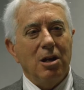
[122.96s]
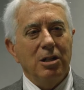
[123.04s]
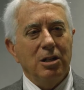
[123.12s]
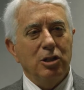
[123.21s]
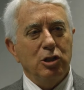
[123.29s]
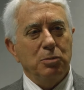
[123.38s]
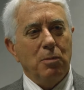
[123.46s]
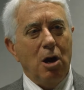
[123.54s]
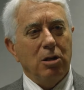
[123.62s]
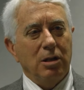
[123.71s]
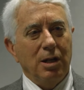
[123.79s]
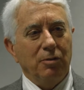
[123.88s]
harden it at a
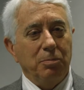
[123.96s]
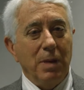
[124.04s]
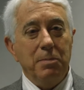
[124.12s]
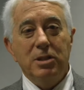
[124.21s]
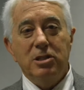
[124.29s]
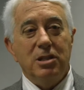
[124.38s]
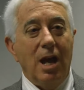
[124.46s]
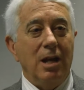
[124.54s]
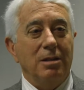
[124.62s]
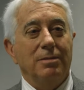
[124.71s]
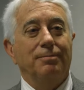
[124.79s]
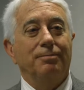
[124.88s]
smaller level, maybe the
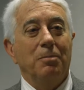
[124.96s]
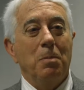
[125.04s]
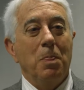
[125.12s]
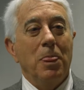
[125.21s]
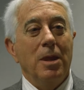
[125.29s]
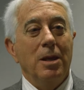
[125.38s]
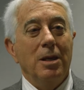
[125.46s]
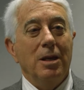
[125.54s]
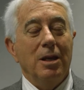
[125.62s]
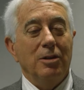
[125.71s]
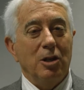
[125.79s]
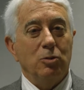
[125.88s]
state?
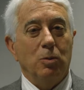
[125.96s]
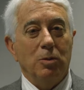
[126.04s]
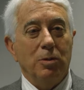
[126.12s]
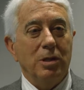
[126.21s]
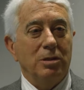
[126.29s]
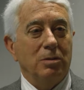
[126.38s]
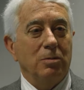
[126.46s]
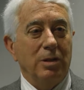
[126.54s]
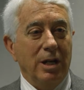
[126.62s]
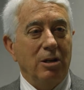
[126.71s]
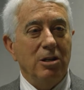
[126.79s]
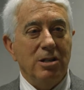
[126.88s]
And that's one reason
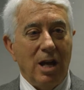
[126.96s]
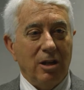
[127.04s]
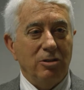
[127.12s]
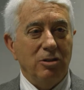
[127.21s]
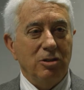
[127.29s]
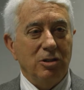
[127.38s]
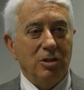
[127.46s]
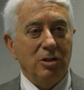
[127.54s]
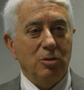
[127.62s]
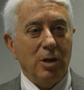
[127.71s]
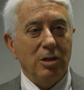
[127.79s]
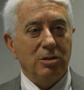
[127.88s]
we're here in Texas, is
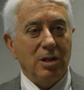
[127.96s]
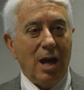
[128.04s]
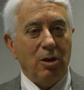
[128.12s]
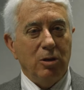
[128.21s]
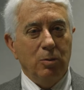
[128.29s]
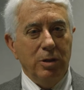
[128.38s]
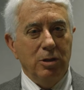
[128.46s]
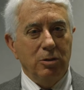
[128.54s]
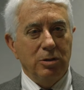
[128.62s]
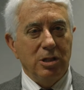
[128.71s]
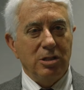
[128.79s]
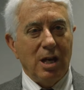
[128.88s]
to address how could we
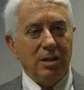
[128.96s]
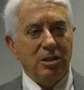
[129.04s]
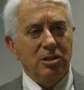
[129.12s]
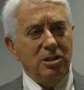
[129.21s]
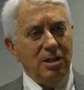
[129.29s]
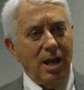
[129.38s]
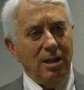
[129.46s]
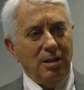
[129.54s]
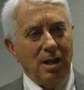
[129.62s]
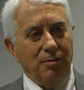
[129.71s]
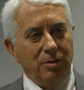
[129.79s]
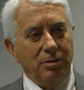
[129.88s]
do this at the
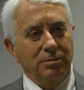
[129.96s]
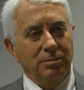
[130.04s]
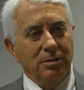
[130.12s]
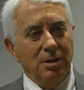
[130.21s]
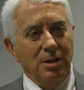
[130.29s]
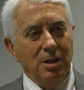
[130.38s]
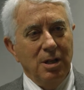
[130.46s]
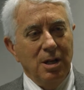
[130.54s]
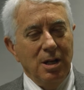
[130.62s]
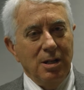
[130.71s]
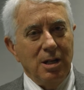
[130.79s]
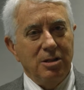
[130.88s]
state level.
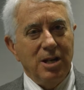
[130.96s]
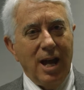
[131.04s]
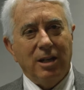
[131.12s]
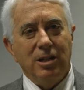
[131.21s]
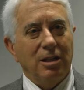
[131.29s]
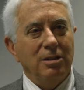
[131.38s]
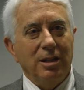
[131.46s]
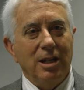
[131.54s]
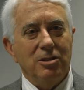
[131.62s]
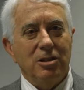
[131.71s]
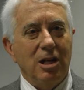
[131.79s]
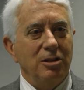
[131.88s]
Now technically
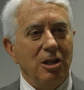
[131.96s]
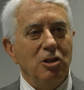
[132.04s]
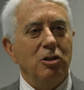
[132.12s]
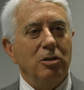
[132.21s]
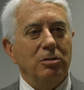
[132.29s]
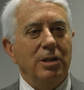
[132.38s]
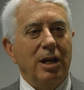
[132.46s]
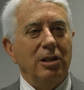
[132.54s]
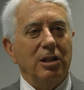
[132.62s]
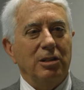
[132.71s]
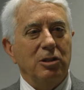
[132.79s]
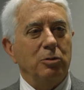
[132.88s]
that's not the issue.
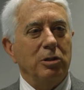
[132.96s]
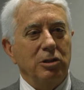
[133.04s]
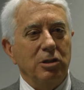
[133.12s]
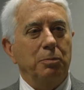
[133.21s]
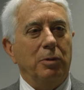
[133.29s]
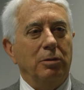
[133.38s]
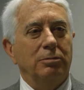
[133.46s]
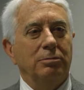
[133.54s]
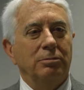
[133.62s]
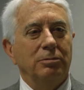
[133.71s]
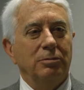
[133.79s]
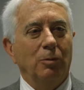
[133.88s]
Technically it's really simple.
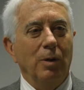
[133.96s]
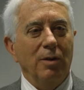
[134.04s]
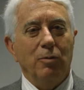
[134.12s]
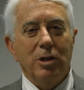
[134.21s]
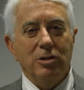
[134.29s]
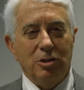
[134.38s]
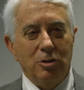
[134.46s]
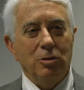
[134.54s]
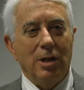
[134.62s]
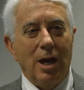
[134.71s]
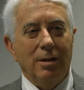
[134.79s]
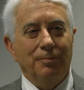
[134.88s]
We have ways to
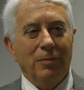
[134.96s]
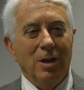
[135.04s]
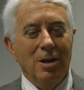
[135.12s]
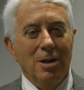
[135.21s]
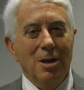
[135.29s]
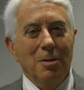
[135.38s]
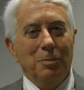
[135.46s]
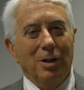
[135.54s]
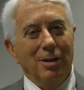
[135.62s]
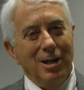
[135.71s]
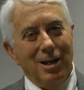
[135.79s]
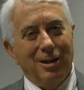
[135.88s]
do that.
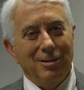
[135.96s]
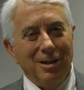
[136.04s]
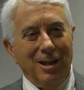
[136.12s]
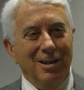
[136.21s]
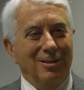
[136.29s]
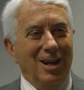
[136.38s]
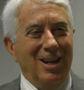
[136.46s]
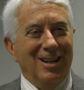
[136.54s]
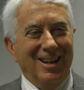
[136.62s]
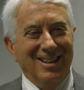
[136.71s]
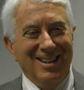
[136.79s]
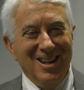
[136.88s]
Politically,
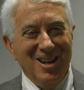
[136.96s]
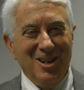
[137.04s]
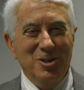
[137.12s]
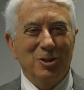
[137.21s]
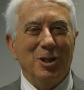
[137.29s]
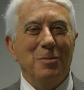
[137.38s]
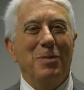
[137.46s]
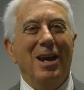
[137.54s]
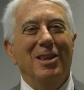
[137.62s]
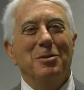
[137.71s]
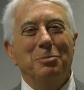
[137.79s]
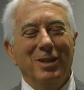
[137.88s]
and who's going to
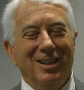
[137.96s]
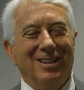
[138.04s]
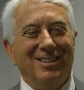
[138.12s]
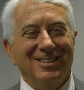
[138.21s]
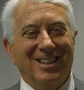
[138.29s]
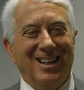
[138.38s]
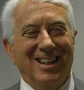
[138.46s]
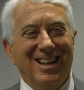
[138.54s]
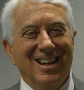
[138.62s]
pay the bills?